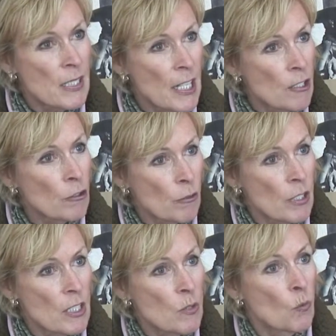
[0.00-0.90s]
10
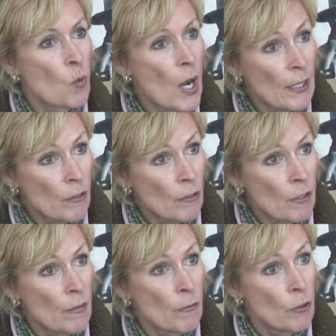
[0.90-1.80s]
degrees wider
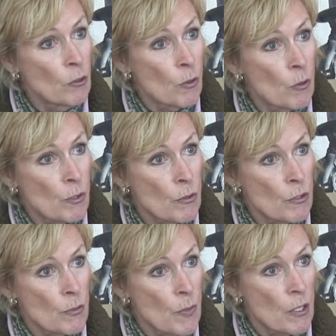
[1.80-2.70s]
than full quarter
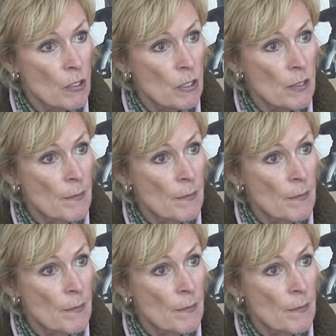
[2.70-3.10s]
horse bars.